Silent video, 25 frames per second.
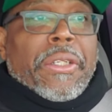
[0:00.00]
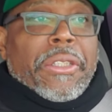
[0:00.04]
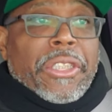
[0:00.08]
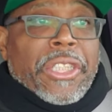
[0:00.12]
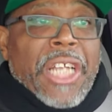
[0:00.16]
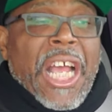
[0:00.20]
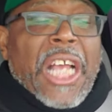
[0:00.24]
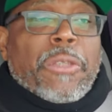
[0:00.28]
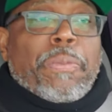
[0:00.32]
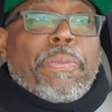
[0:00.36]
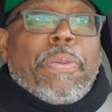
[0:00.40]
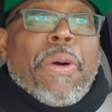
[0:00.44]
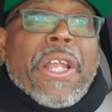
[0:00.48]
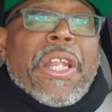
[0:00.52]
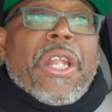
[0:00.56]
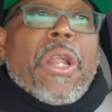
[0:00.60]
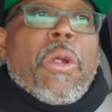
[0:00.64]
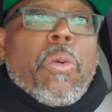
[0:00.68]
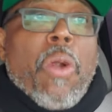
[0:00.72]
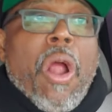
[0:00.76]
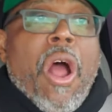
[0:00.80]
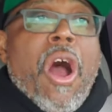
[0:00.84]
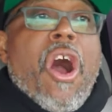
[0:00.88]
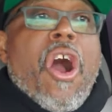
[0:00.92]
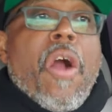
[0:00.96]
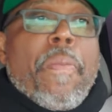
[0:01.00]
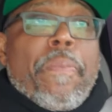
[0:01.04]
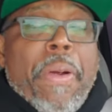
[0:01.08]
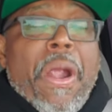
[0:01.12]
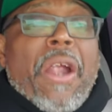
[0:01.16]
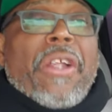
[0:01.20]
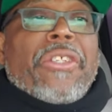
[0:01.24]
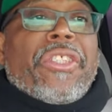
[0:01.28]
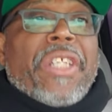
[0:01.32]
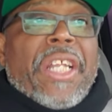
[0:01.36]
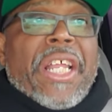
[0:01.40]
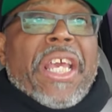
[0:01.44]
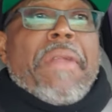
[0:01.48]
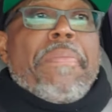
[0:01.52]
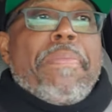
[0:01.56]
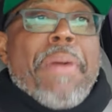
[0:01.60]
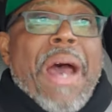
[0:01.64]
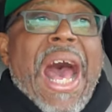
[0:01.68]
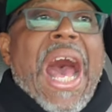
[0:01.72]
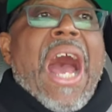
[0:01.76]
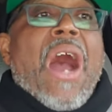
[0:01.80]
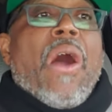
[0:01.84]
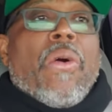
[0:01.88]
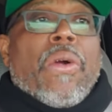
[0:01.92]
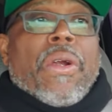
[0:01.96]
That's putting the wrong person in
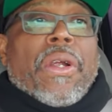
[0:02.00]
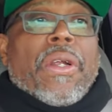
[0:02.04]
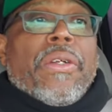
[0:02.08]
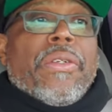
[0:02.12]
power.